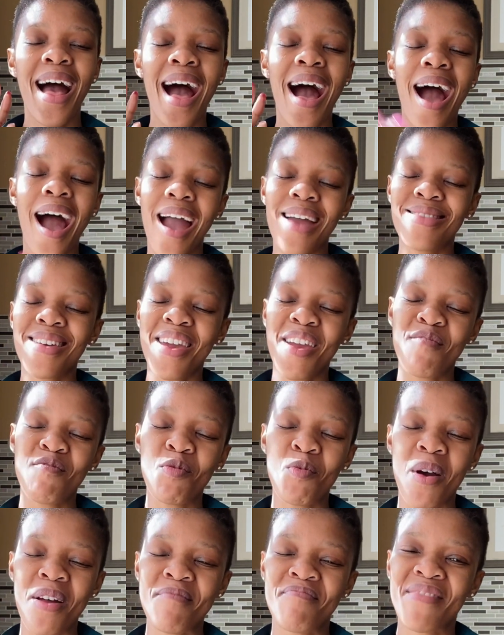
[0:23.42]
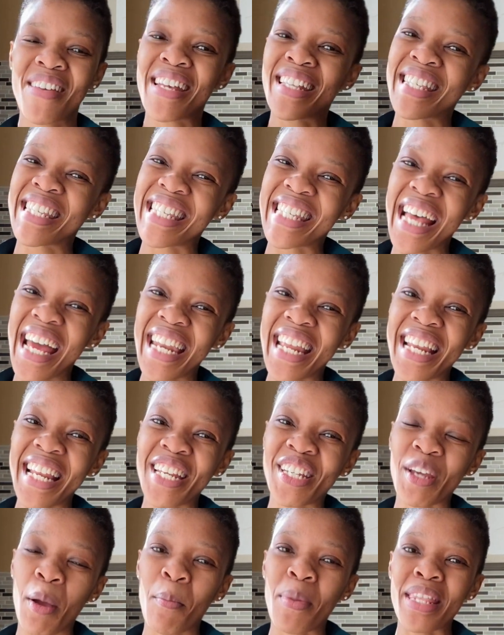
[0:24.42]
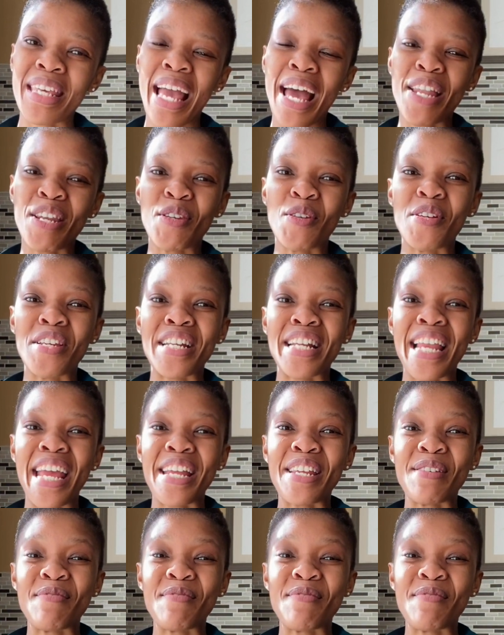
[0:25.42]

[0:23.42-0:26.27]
Hi there everyone, it's Zanele Njapha, the Unlearning Lady.